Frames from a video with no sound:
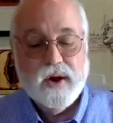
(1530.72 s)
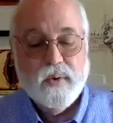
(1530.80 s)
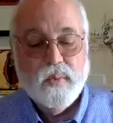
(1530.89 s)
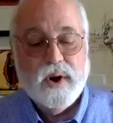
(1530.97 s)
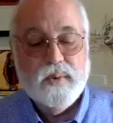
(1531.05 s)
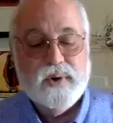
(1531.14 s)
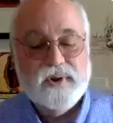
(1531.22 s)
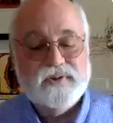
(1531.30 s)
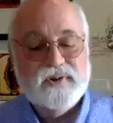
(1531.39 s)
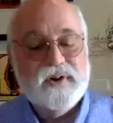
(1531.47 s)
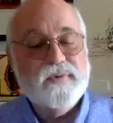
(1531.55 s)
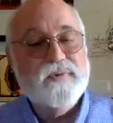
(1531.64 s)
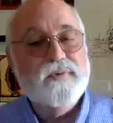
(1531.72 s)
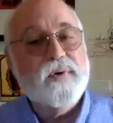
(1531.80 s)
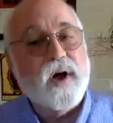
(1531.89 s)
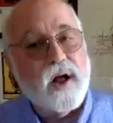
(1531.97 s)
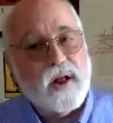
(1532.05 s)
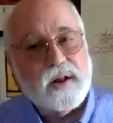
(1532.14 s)
When we see
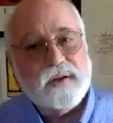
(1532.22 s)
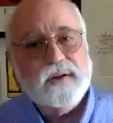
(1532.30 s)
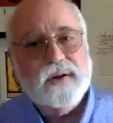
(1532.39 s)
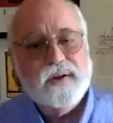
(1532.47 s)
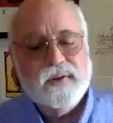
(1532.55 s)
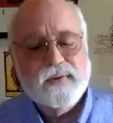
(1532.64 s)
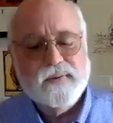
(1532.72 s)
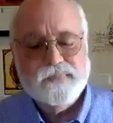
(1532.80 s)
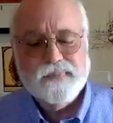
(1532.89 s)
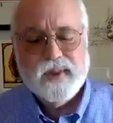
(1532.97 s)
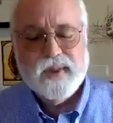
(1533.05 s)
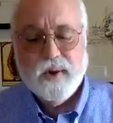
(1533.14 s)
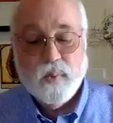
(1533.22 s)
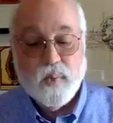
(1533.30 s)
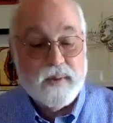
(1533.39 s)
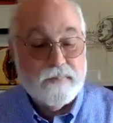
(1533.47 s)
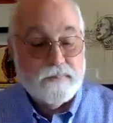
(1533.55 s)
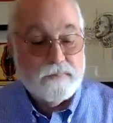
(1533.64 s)
fault,
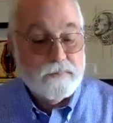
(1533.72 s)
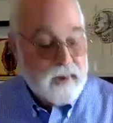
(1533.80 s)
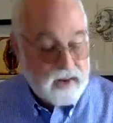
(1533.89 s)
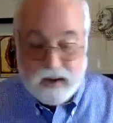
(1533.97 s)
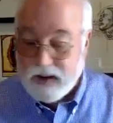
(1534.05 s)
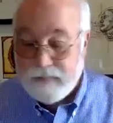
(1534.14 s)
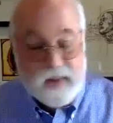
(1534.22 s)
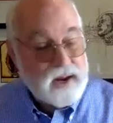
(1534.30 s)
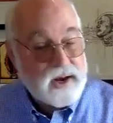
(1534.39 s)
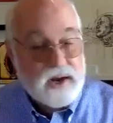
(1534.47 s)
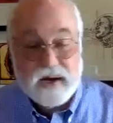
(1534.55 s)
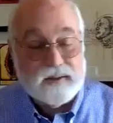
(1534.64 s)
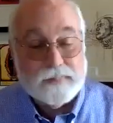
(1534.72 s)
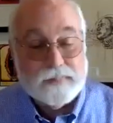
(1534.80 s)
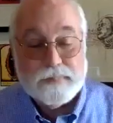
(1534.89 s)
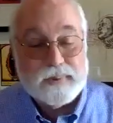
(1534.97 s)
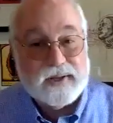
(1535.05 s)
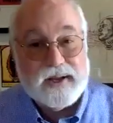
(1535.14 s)
we immediately
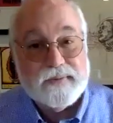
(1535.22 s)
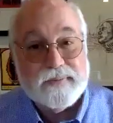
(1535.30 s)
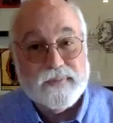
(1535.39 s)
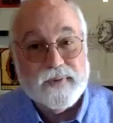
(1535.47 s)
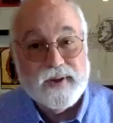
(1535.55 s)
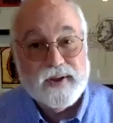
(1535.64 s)
believe